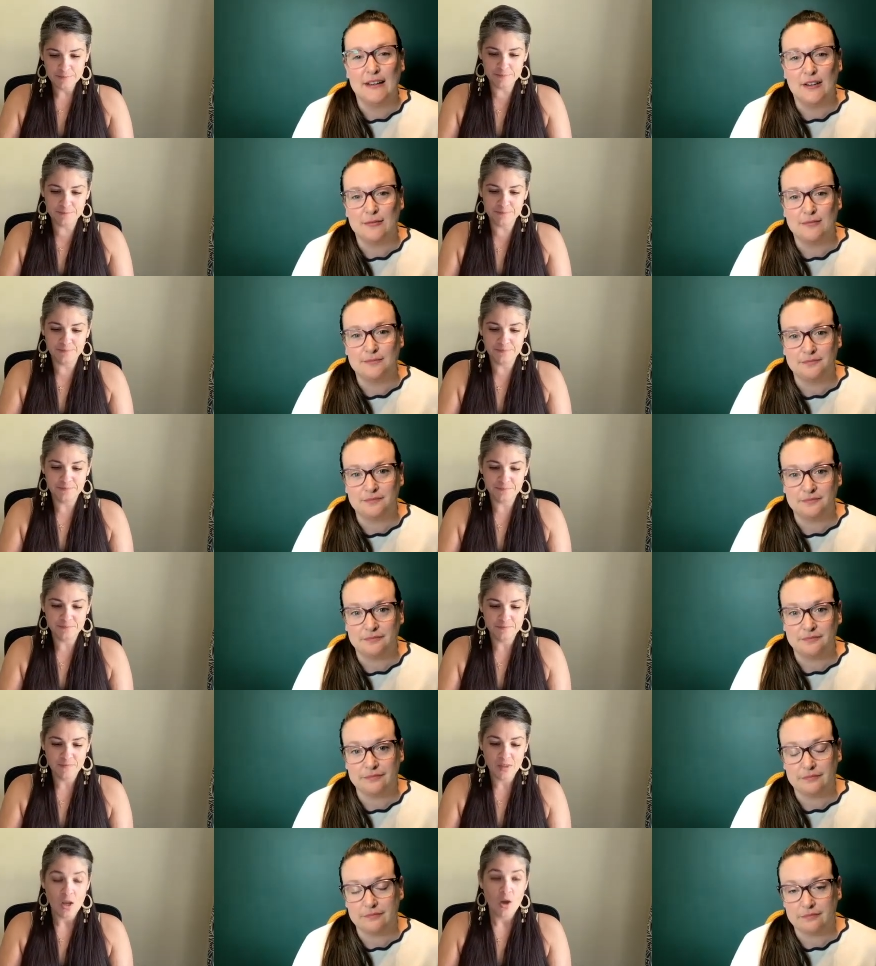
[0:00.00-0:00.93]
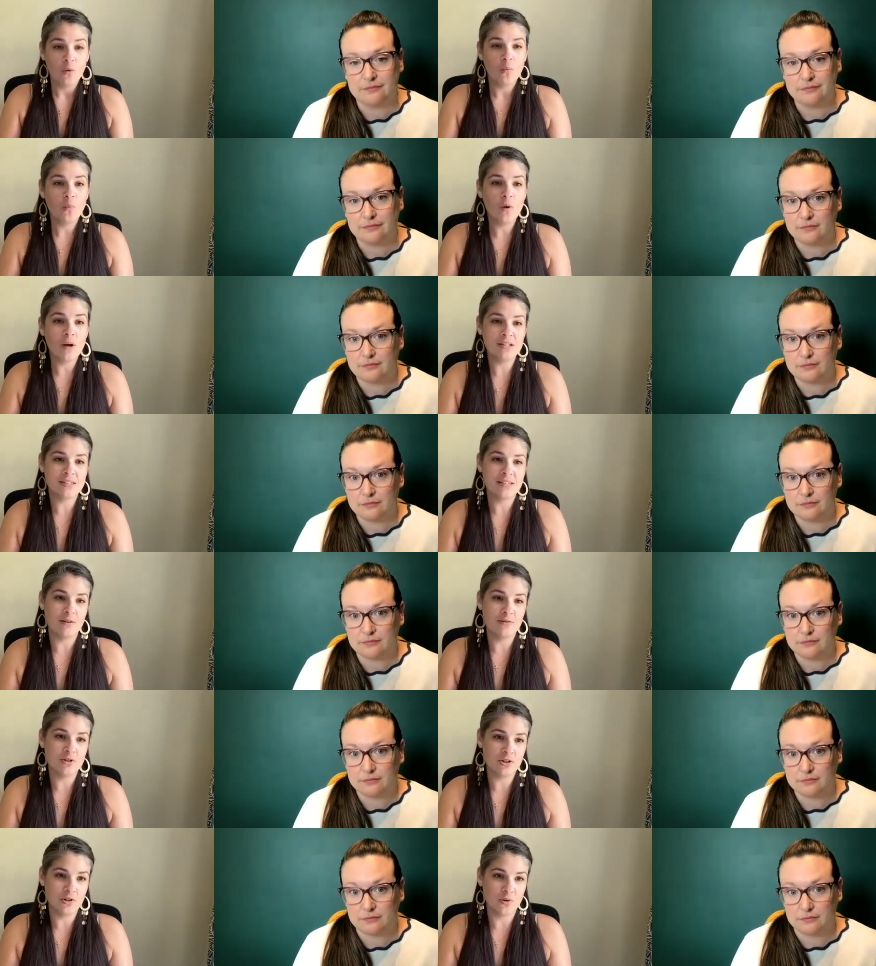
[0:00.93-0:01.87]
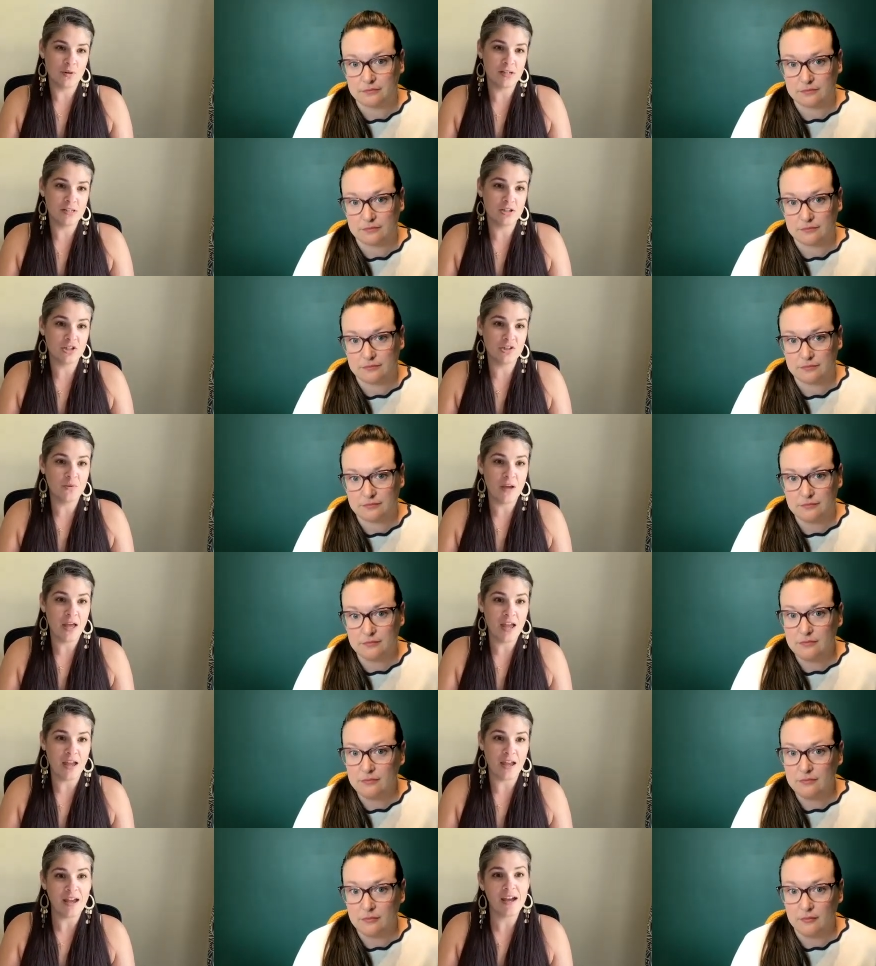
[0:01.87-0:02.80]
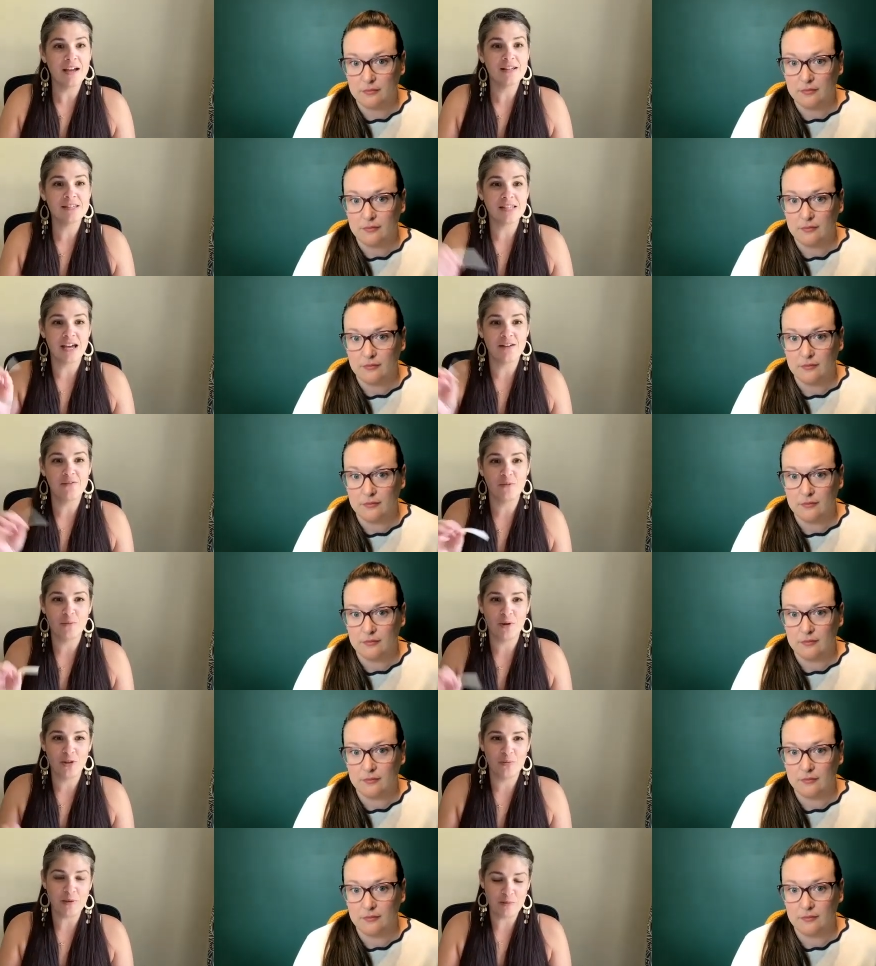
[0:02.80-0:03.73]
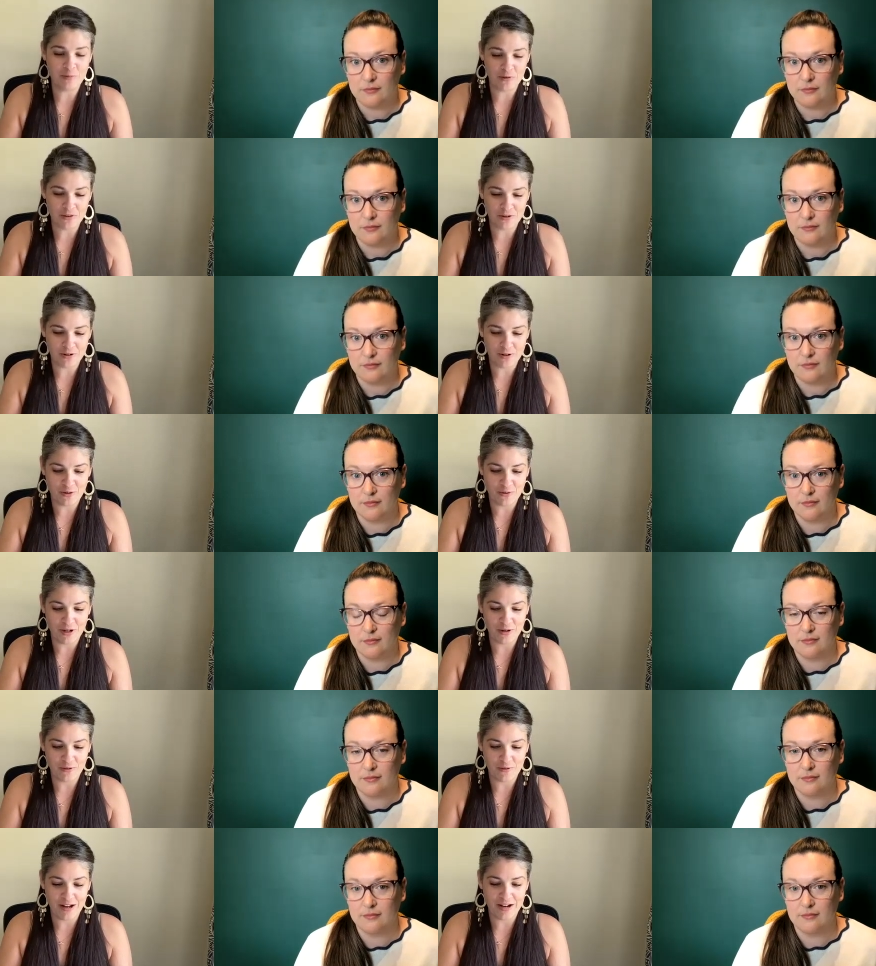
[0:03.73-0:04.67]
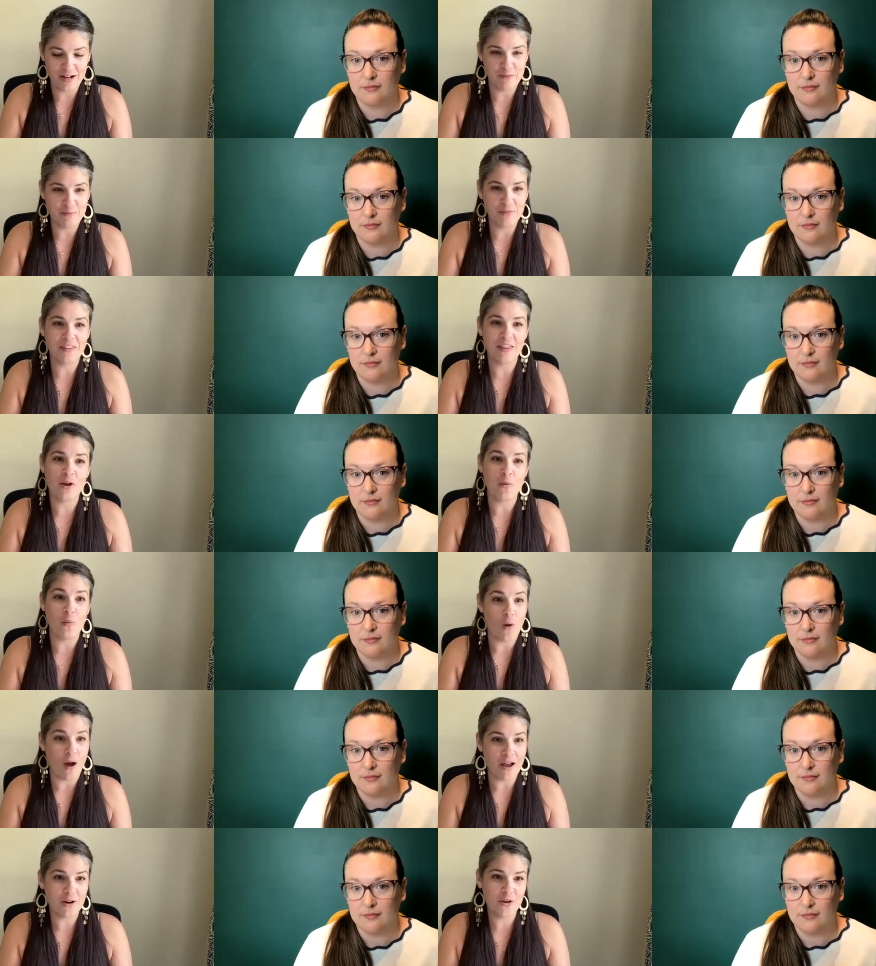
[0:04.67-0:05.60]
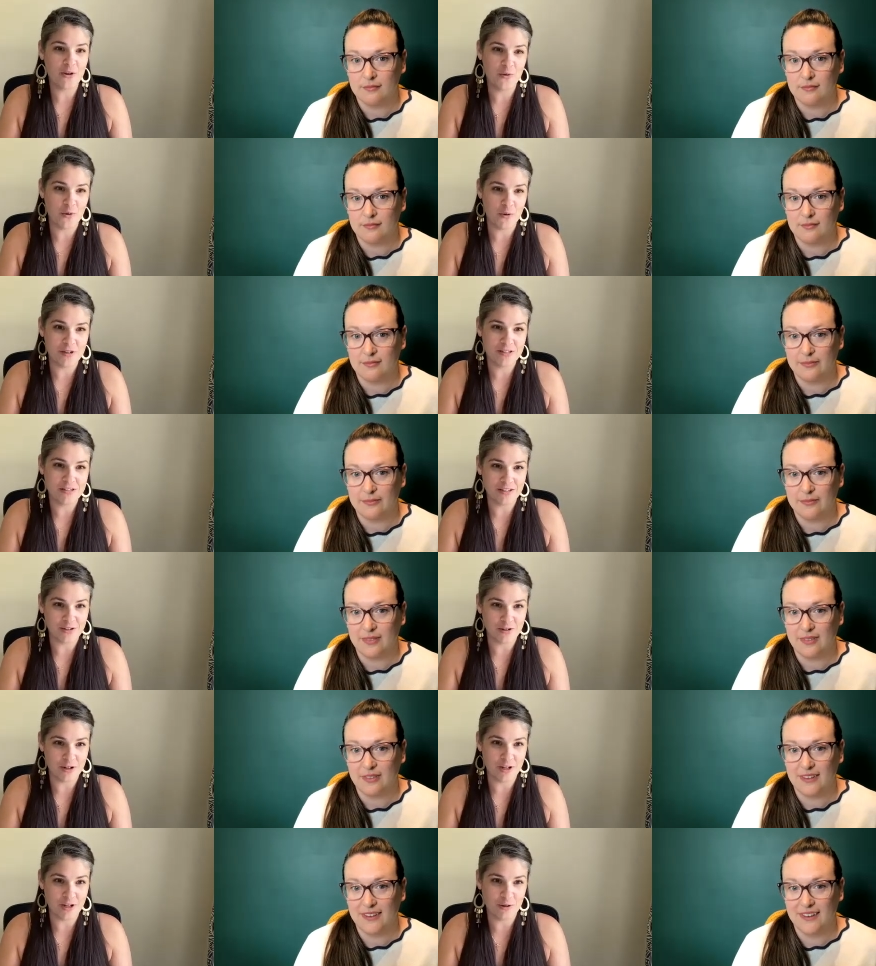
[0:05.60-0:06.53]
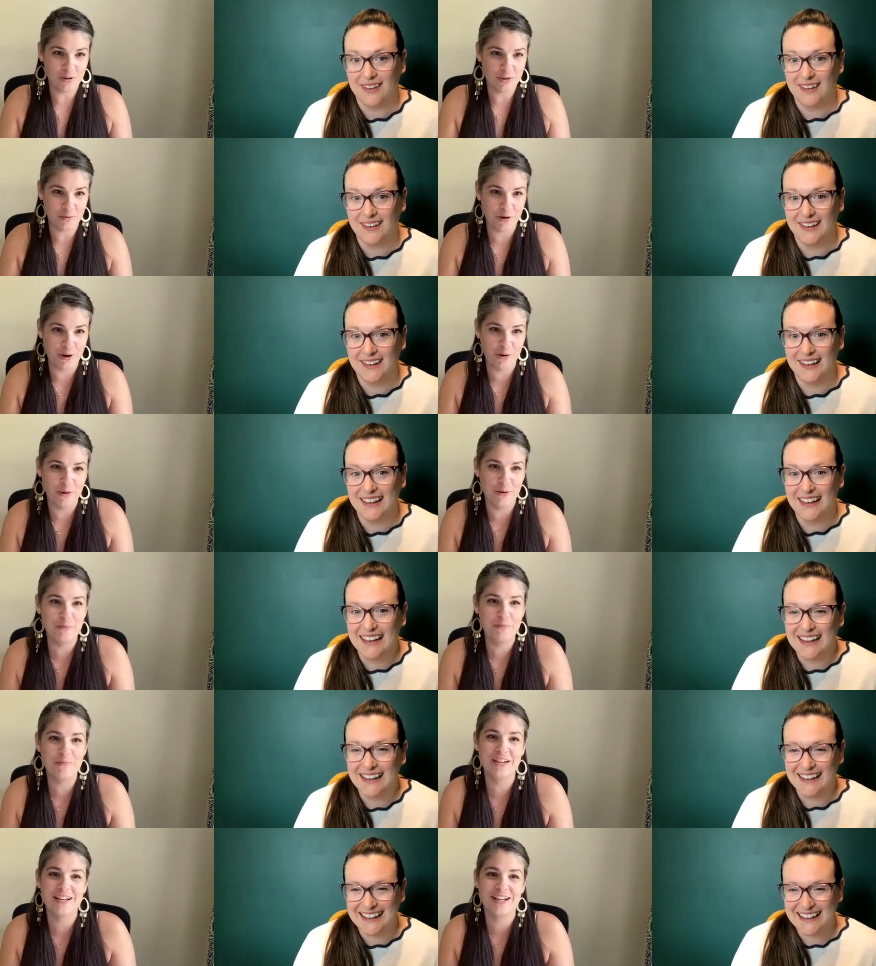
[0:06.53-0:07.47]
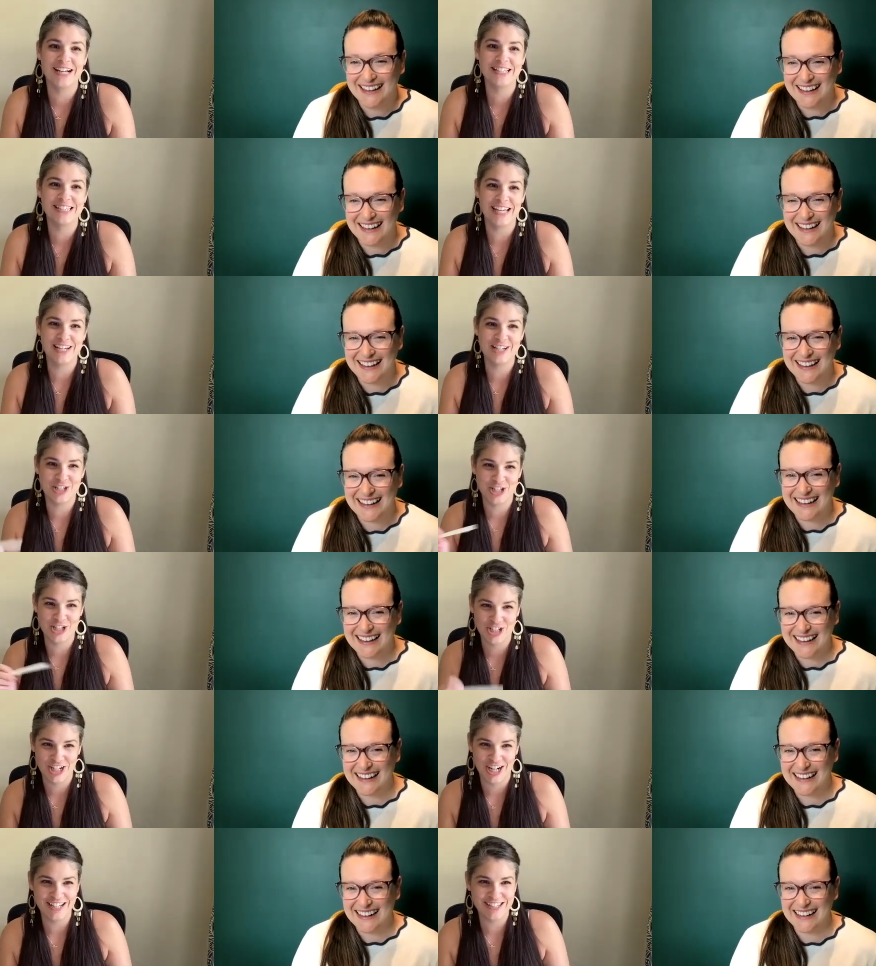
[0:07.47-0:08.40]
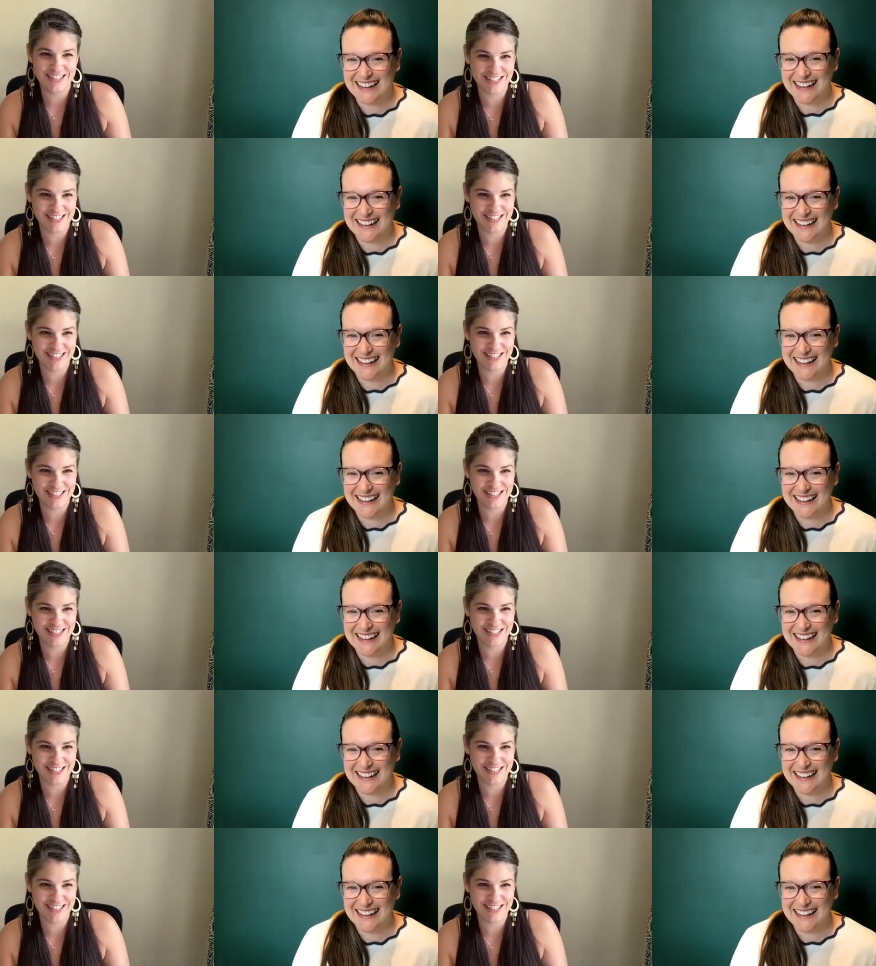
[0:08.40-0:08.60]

Speaker 1: on. What sound or noise do you hate, aside from all the people that are going to write in and be like, why are you always clearing your throat? Because I just